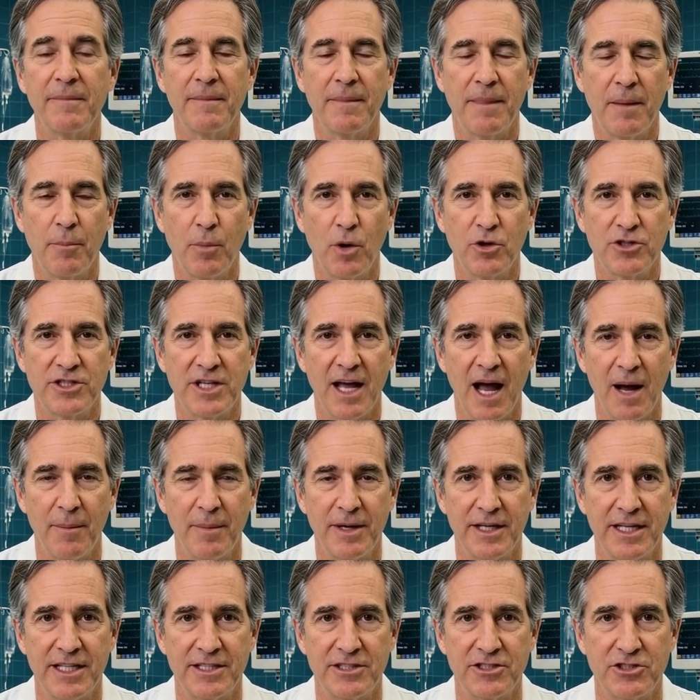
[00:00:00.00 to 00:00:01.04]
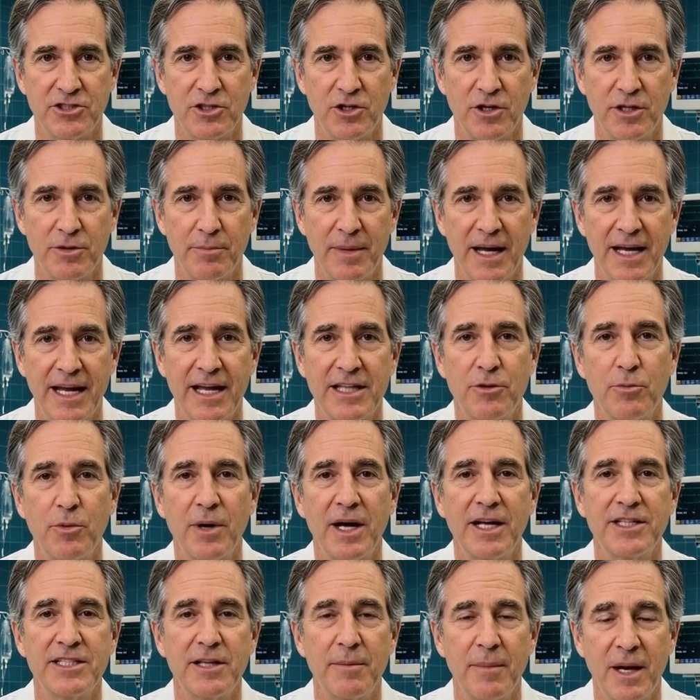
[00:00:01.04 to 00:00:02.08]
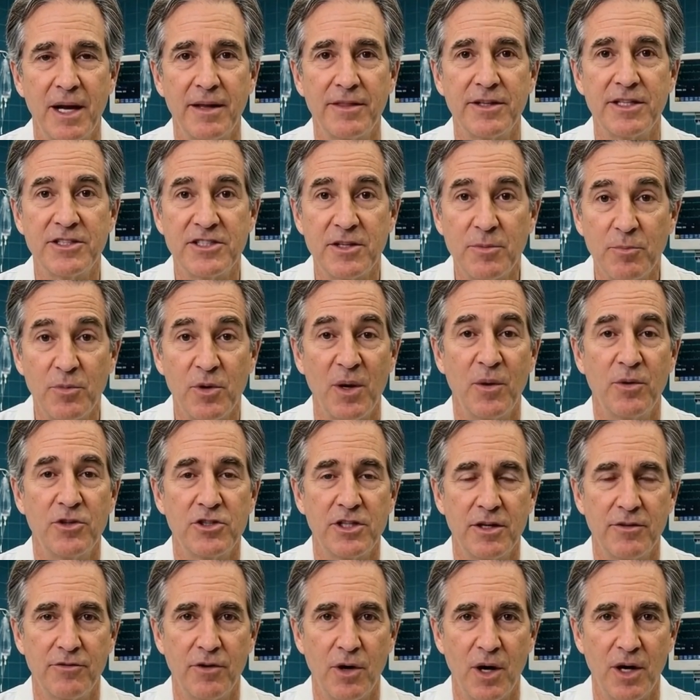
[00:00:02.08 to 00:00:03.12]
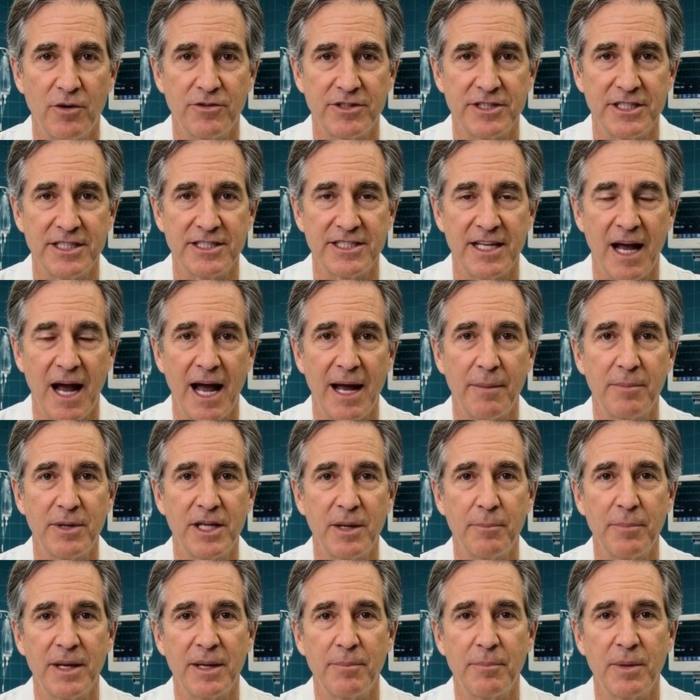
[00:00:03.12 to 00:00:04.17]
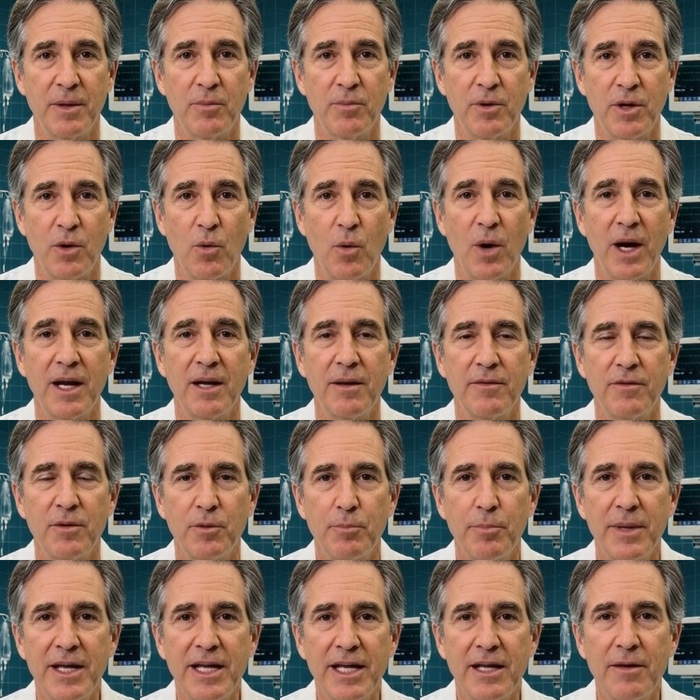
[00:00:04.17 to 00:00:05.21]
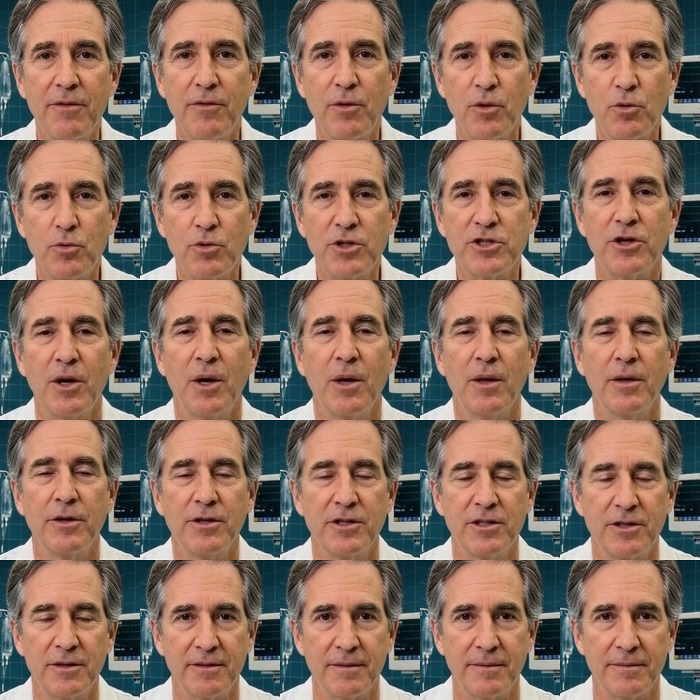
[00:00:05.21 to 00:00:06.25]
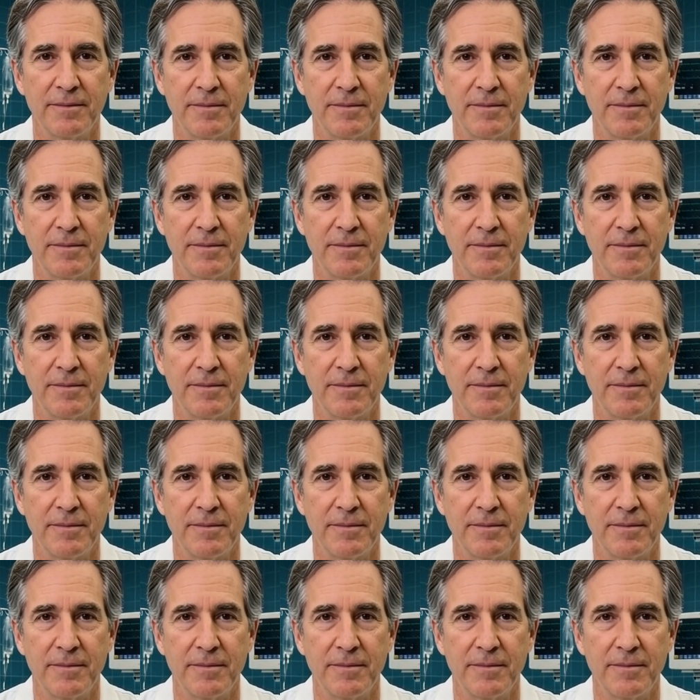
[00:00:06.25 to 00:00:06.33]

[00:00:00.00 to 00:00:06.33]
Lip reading: The most common concern men express about this approach involves the time commitment required for meaningful results.